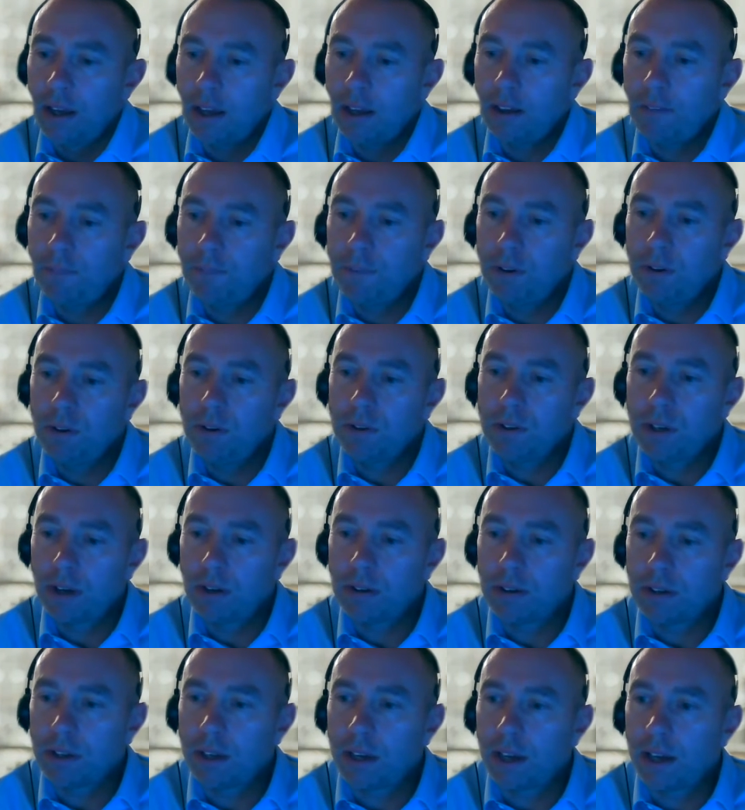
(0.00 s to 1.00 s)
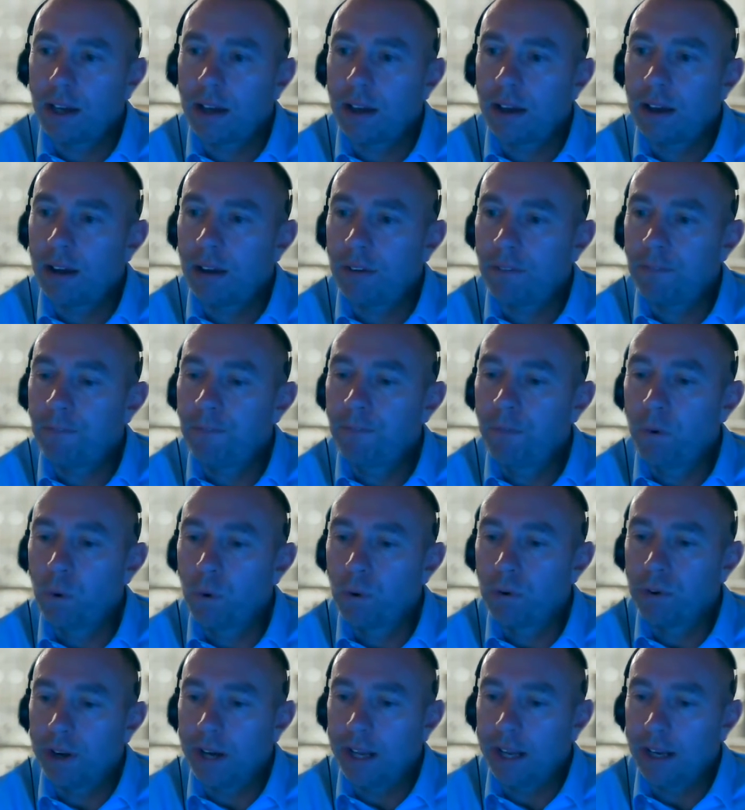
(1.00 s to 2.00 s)
If you don't get a
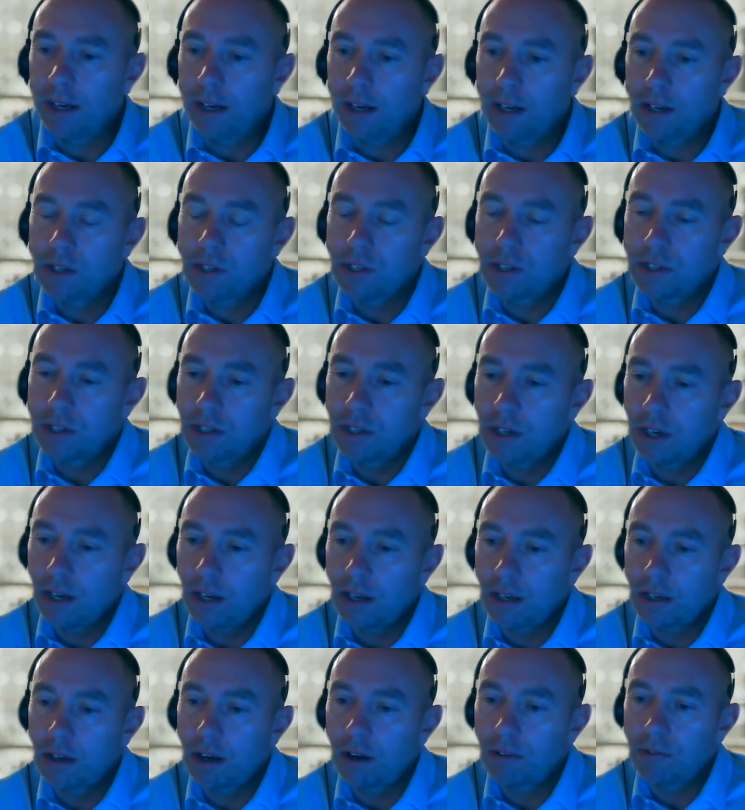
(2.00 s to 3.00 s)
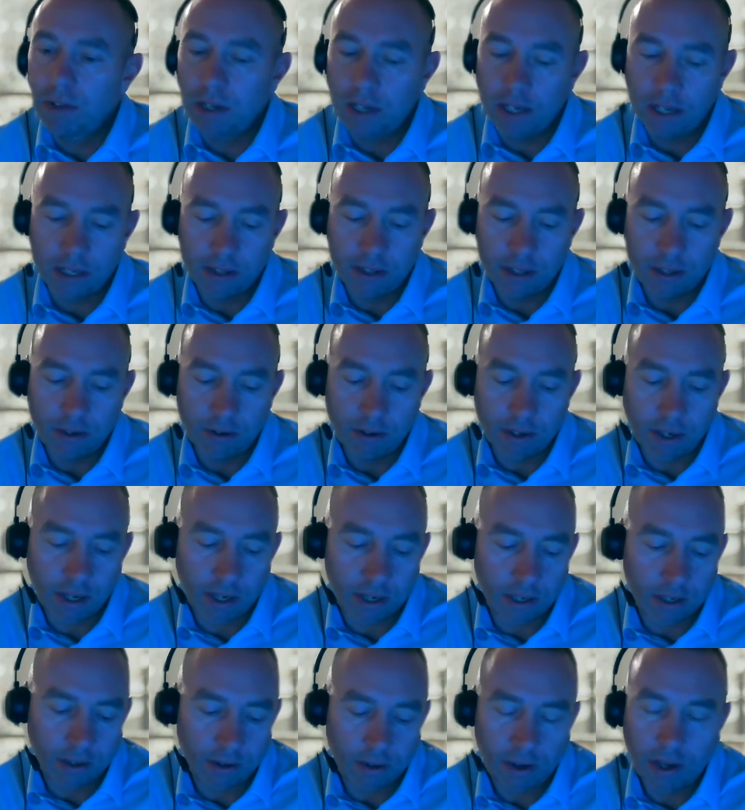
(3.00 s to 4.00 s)
4 in English, currently in the
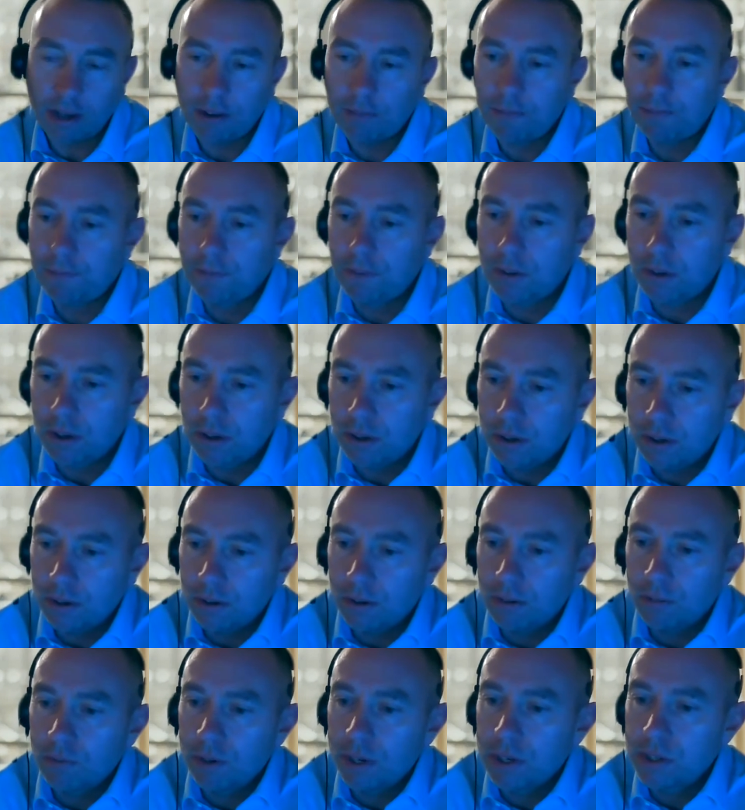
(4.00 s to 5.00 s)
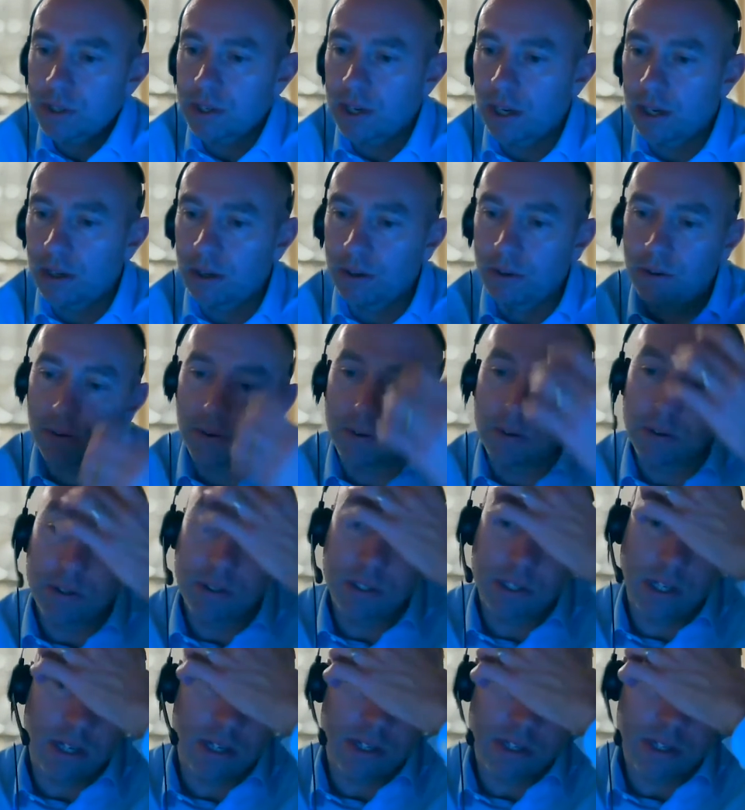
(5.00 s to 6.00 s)
UK, you have to resit your
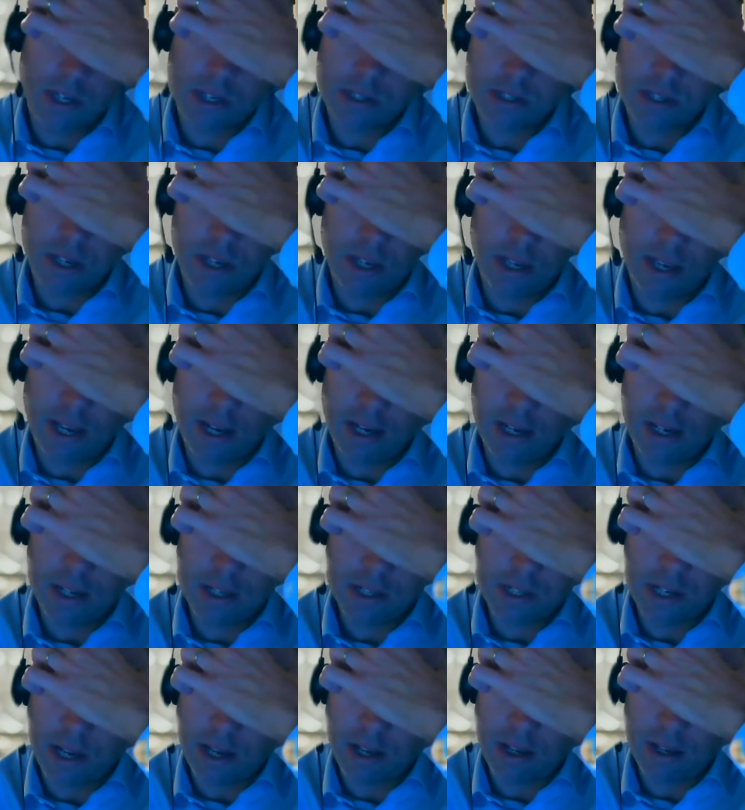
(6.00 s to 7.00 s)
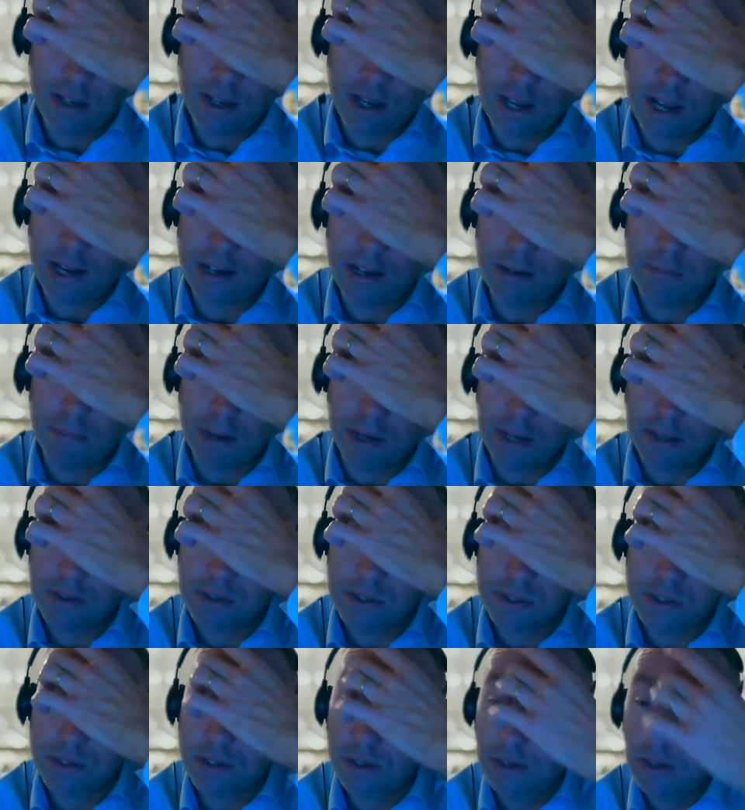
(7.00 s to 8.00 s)
GCSE English and
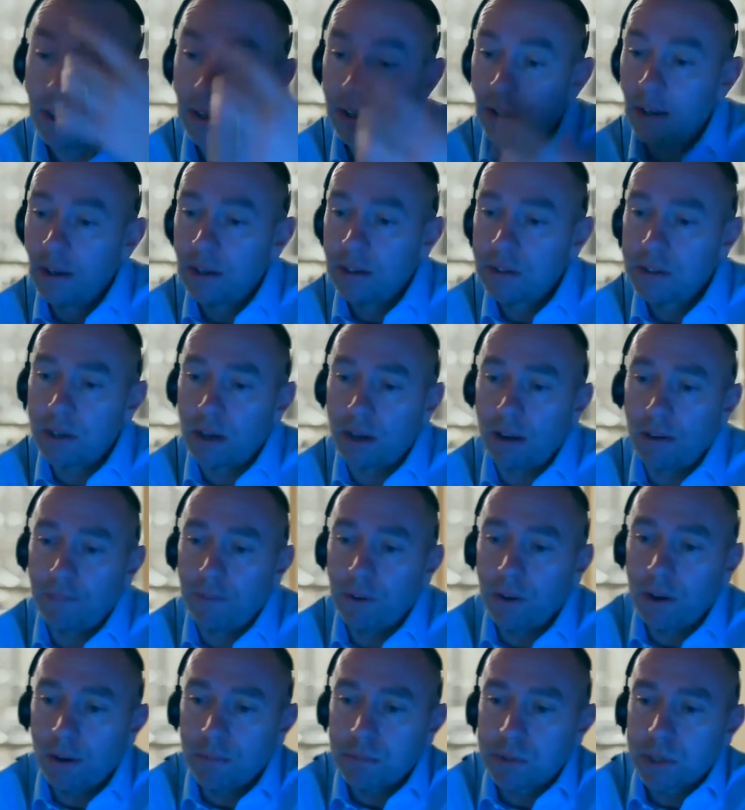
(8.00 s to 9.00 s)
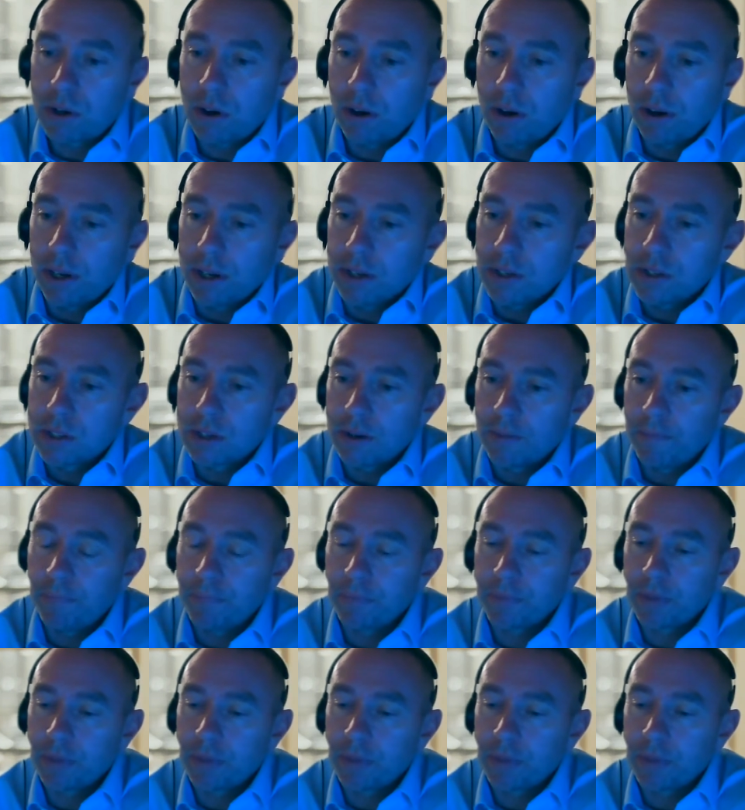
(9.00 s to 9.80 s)
Maths. So if you come to college